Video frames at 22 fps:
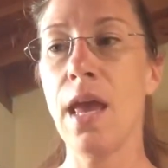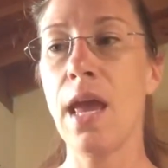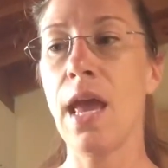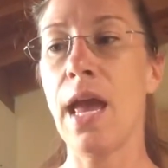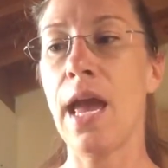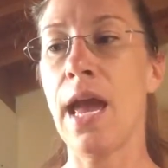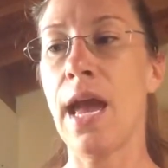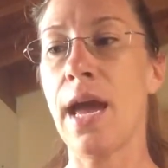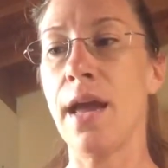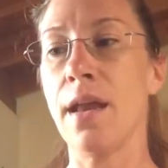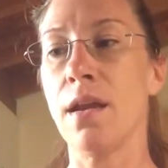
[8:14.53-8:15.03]

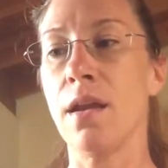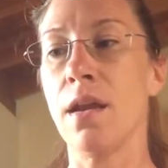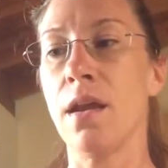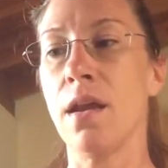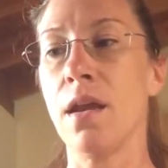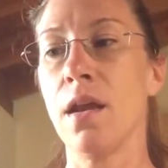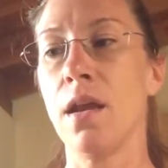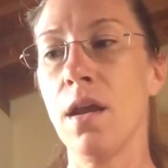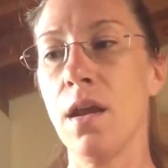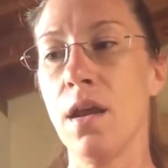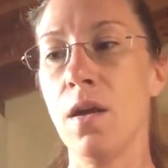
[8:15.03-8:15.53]
And
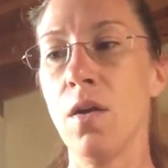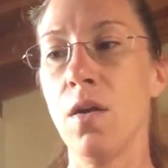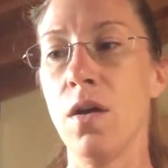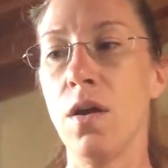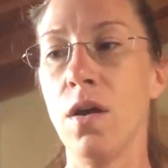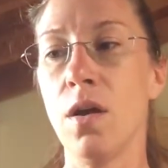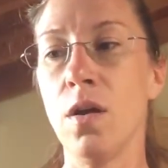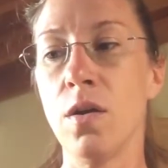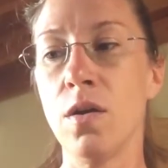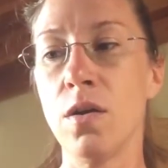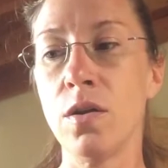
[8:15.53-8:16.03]

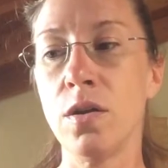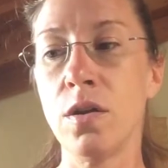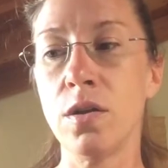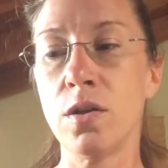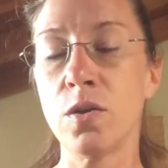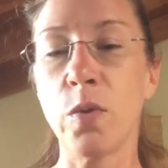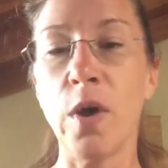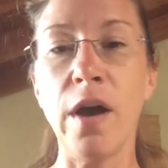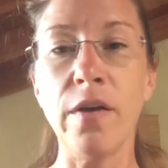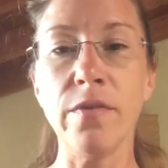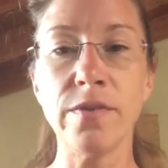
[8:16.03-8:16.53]

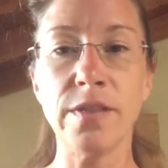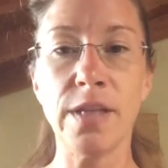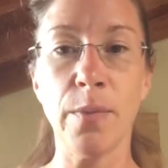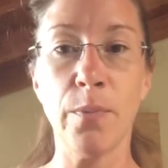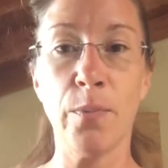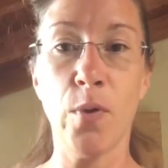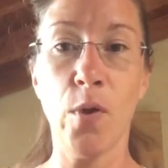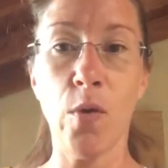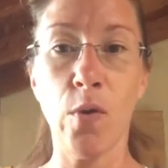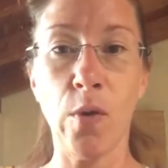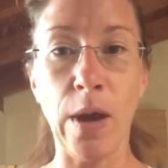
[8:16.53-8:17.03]
12
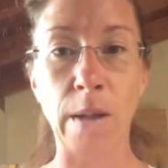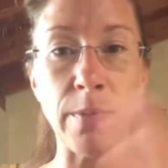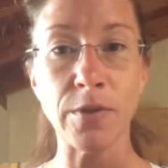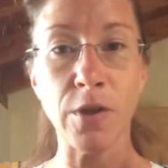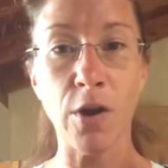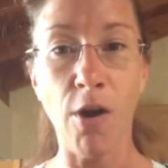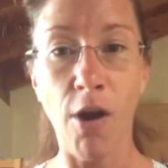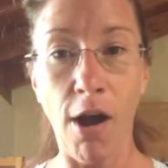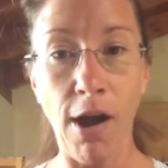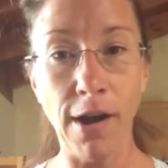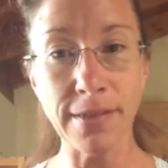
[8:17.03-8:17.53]
step programs
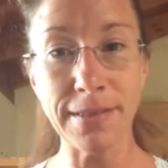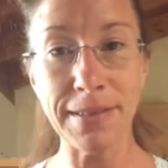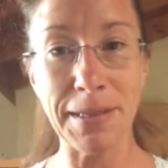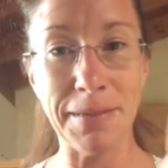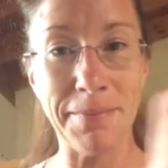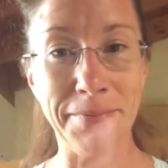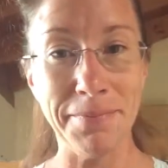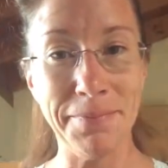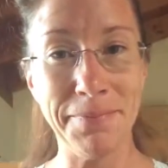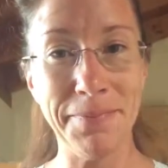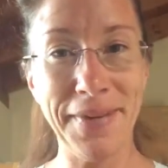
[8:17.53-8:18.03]
are
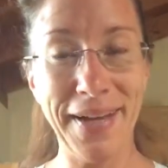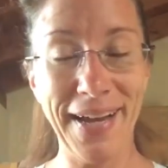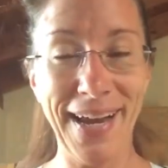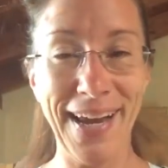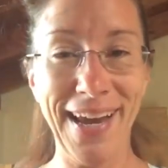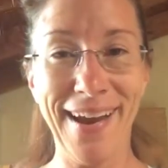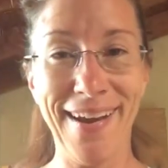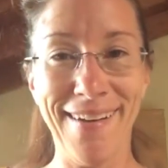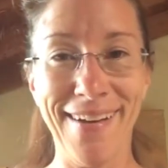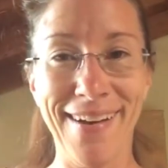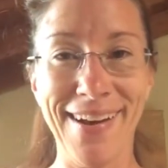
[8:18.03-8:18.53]
awesome.
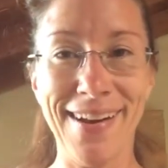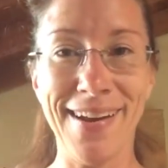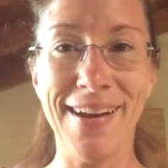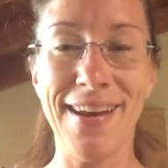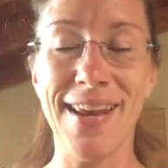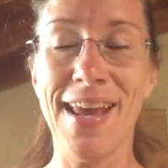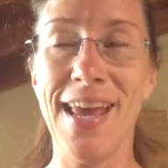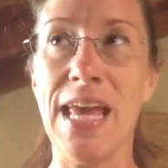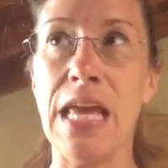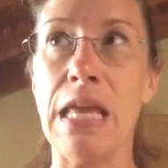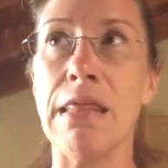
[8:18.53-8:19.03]
Hi,
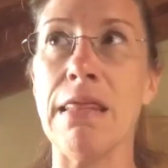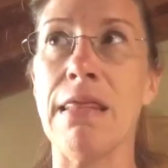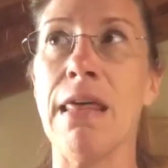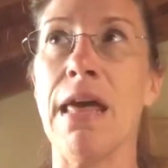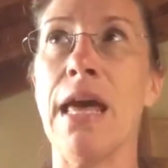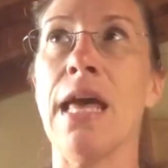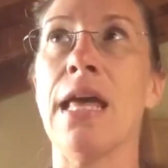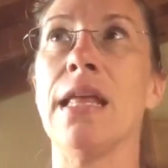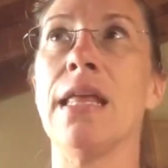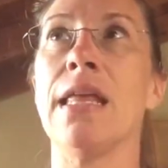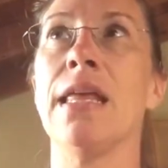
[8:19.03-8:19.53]
Erin. In
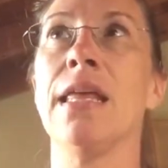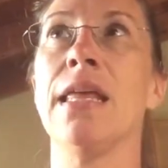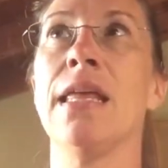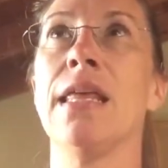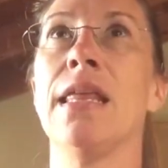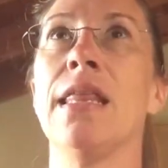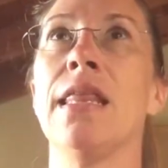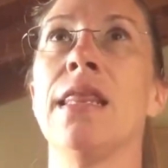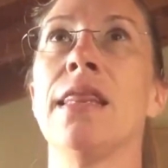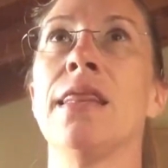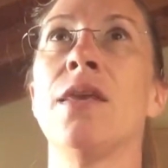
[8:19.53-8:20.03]
that
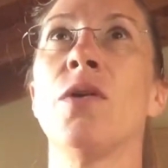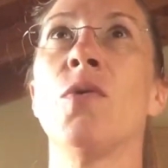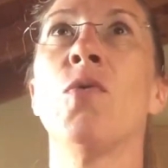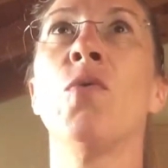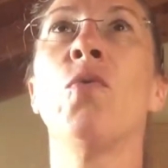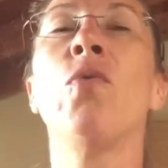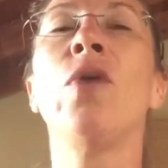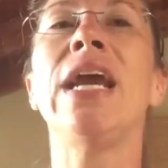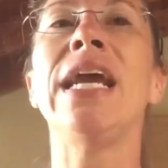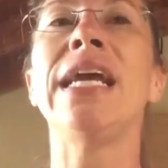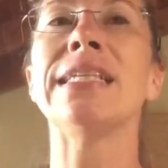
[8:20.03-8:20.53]
the
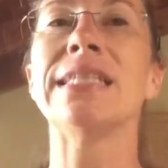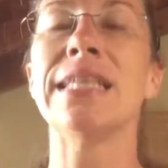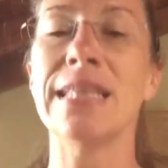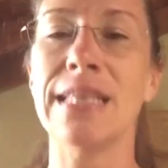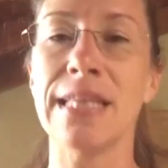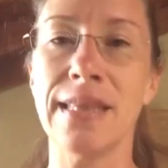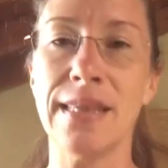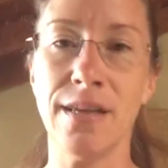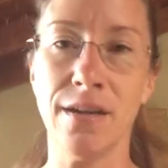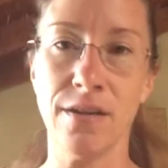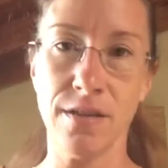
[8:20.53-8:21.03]
reason
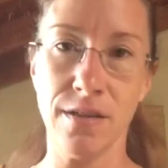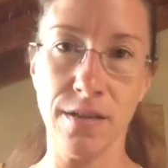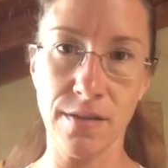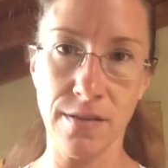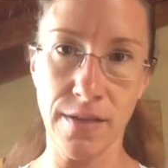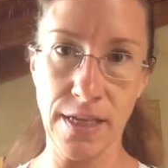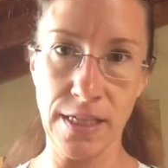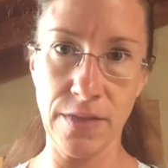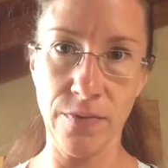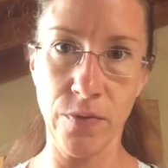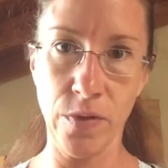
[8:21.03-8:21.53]
that they're
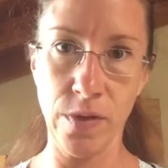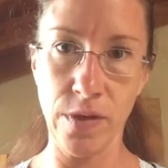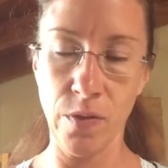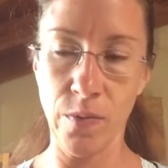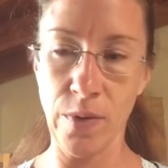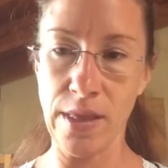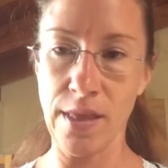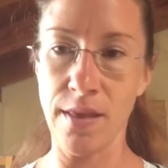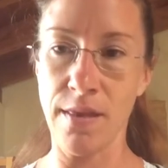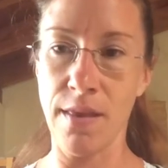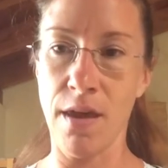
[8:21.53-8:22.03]
successful in the
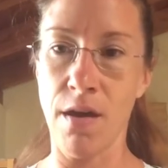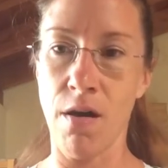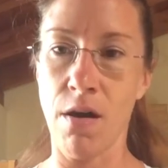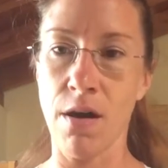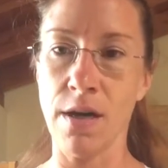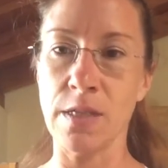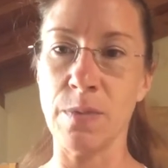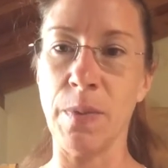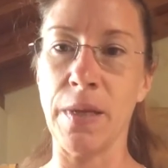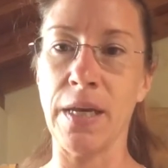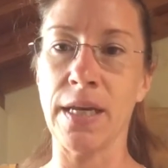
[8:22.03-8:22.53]
way that they
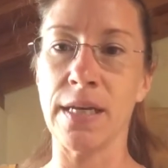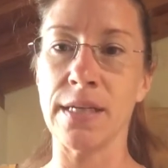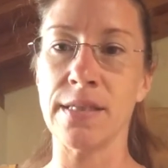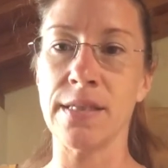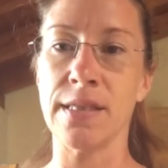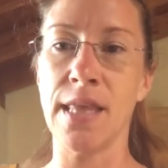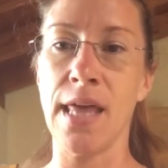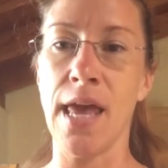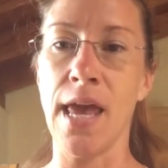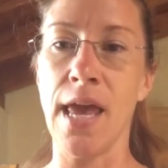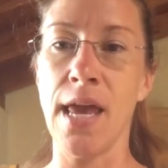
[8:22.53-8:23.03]
are is because
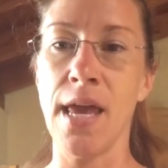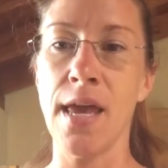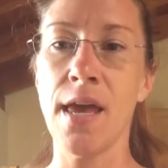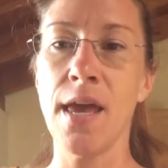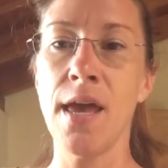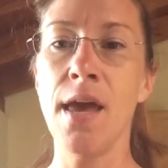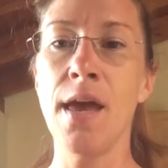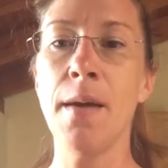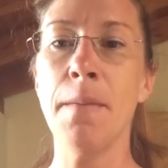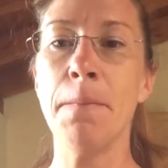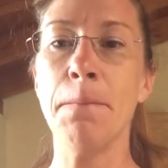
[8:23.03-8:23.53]
they
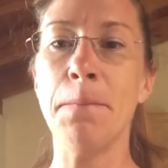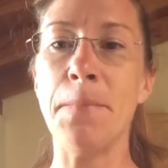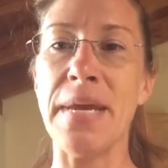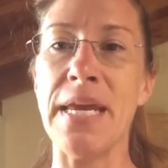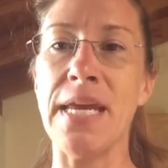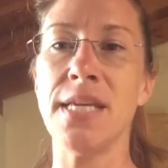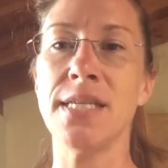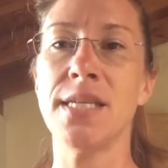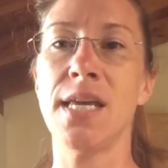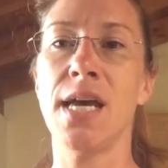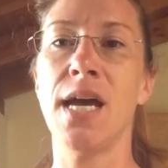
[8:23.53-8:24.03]

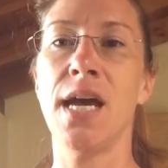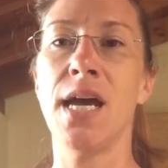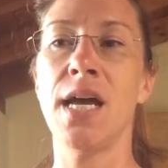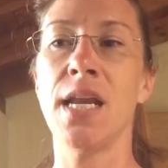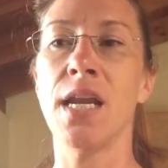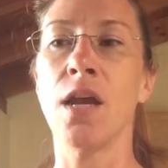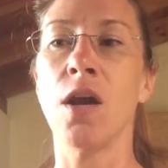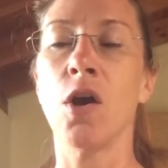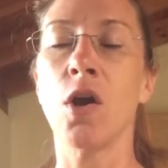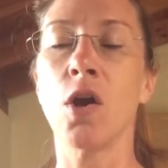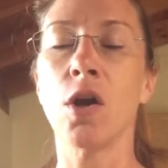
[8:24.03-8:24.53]
meet
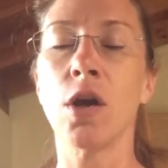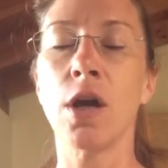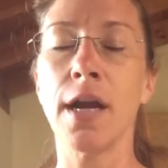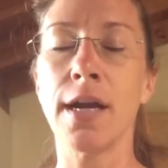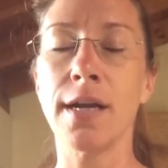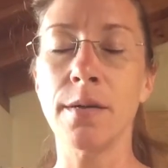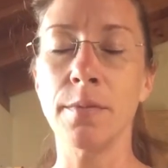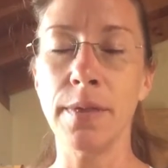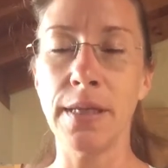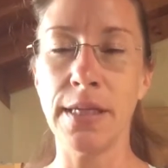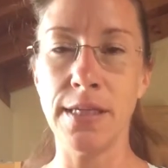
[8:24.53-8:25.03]
an
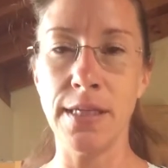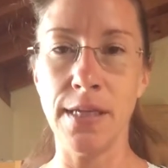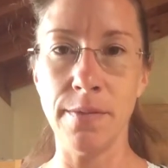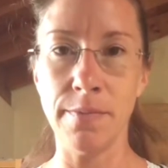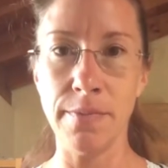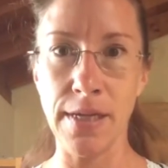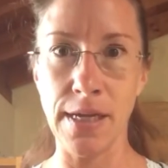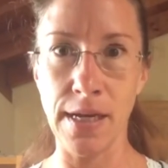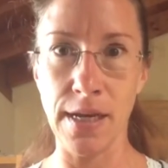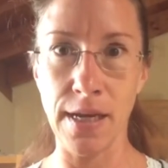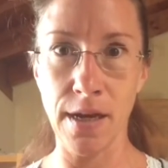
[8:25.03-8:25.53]
incredibly
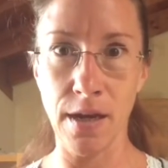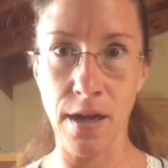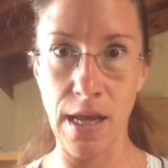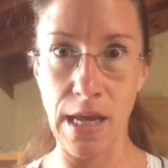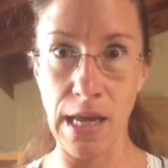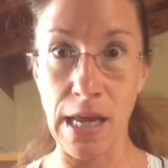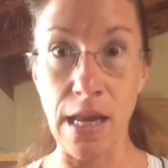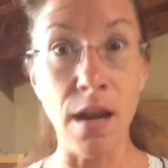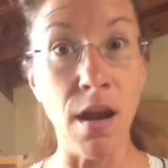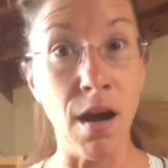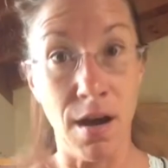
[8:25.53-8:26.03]
deep need in,
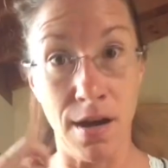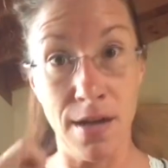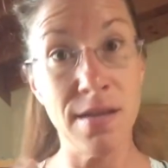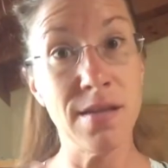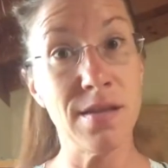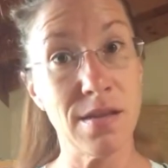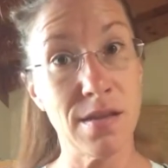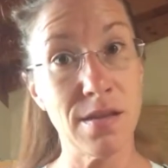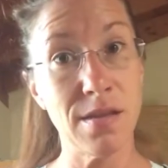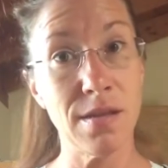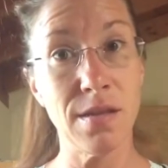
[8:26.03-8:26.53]
in
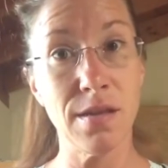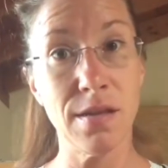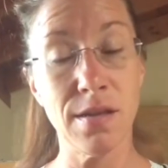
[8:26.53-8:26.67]
us